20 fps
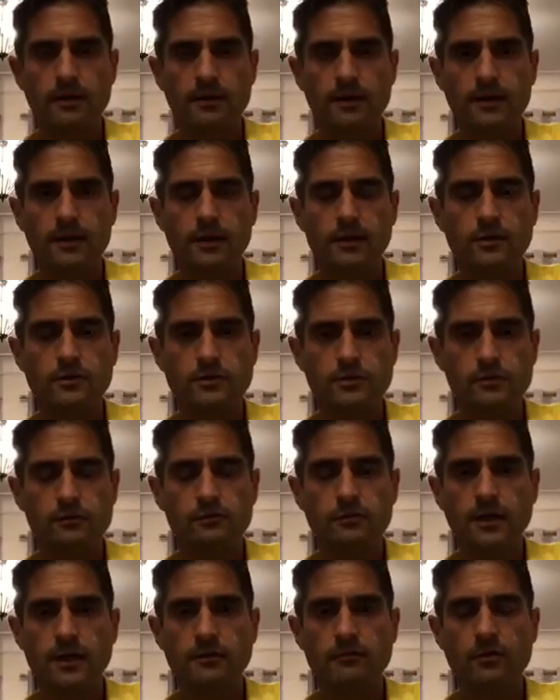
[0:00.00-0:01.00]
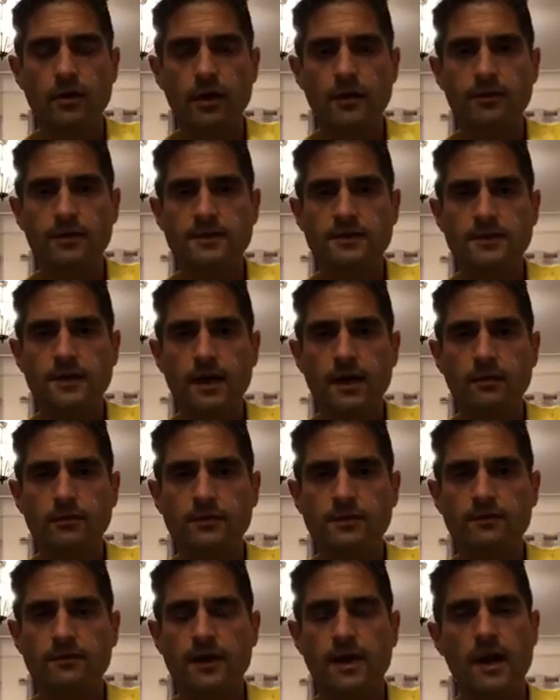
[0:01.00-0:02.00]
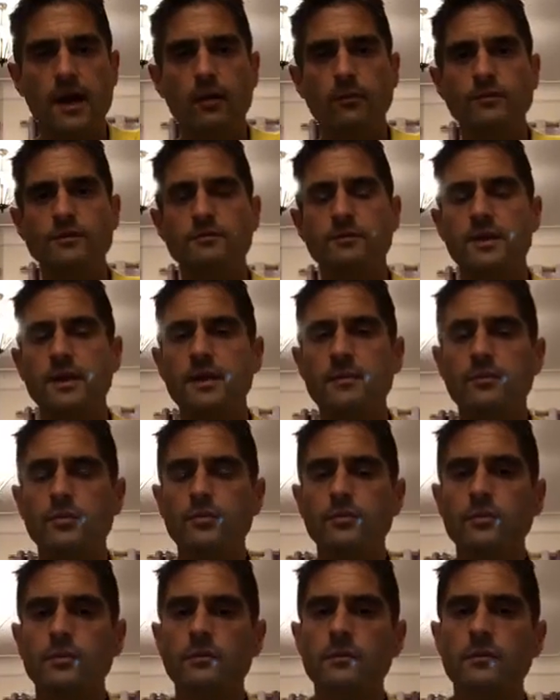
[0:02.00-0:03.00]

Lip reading: thinking you should really write this down, because if it helps people.